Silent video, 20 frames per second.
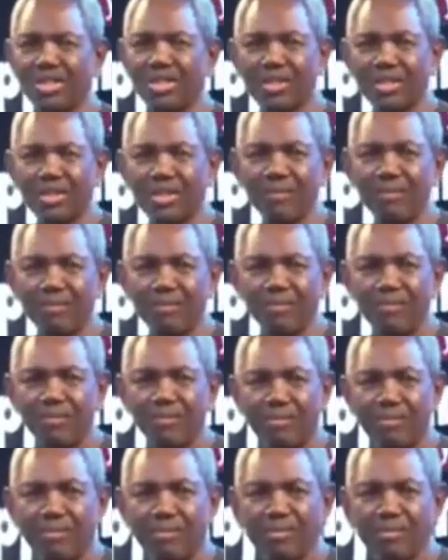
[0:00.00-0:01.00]

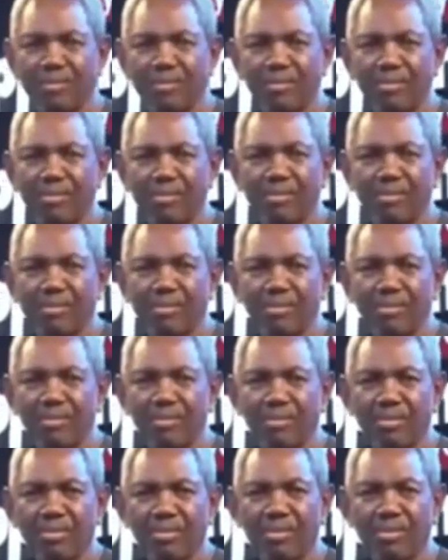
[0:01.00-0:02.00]

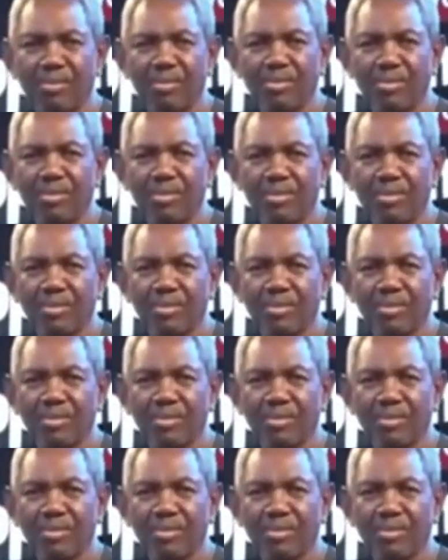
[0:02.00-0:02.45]
[no speech]